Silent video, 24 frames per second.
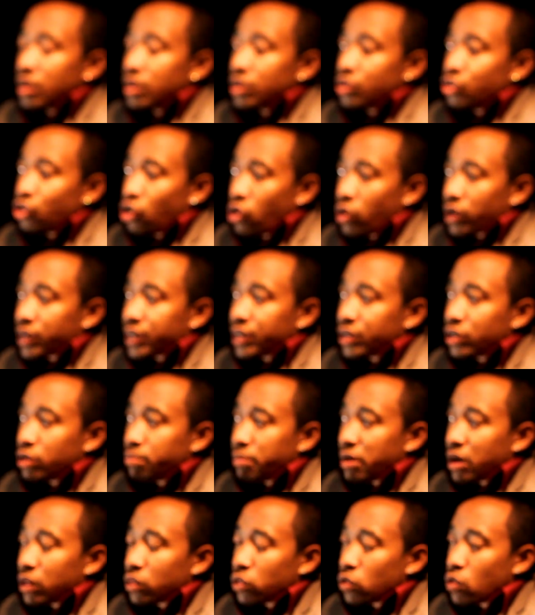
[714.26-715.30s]
You know, I care
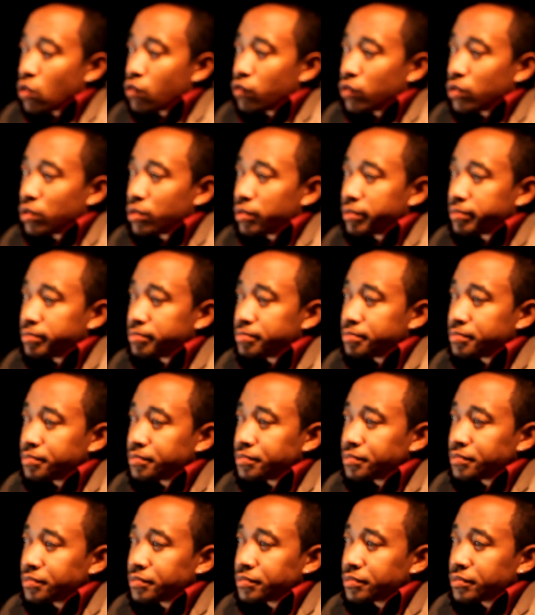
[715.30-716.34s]
about Louisville.
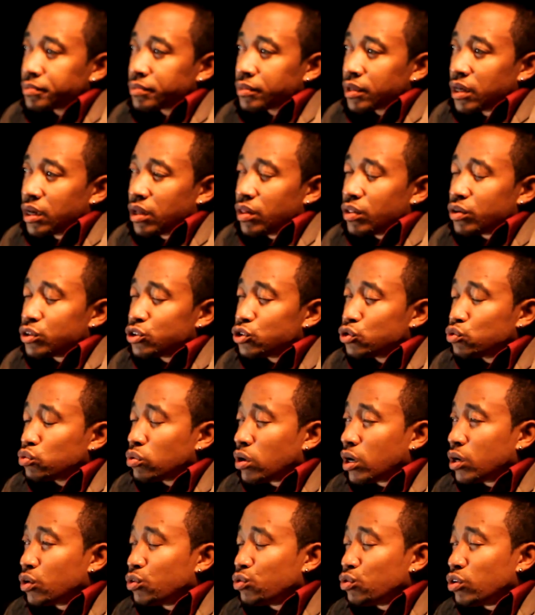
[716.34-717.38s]
This is where
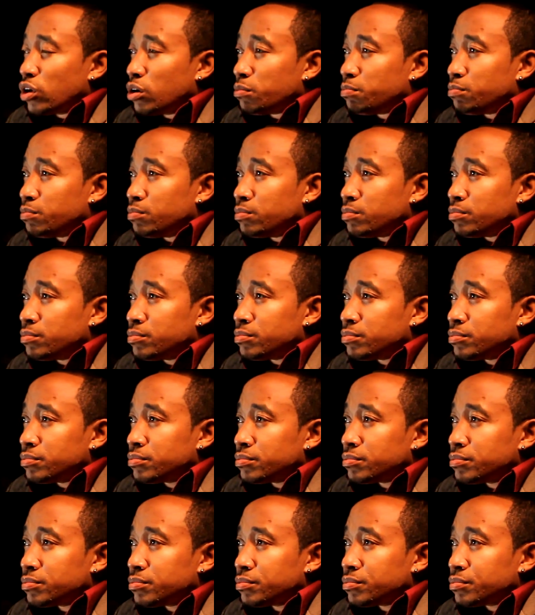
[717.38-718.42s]
I grew up.
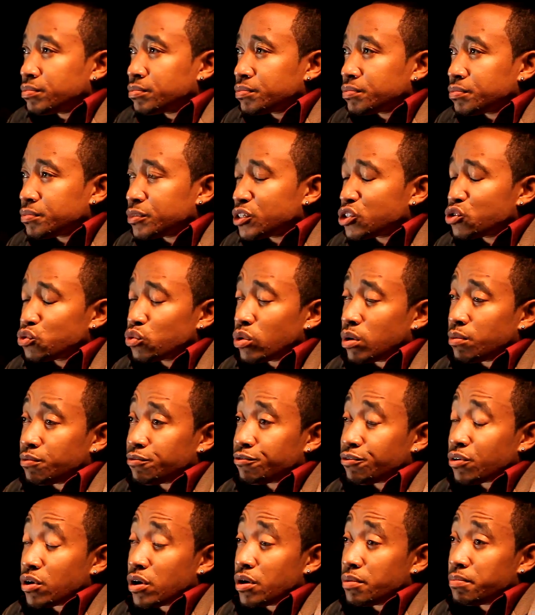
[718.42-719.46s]
This is where I'm
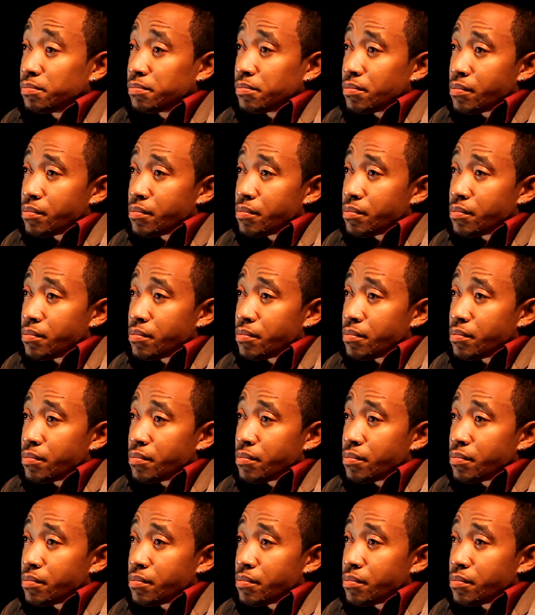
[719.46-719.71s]
from.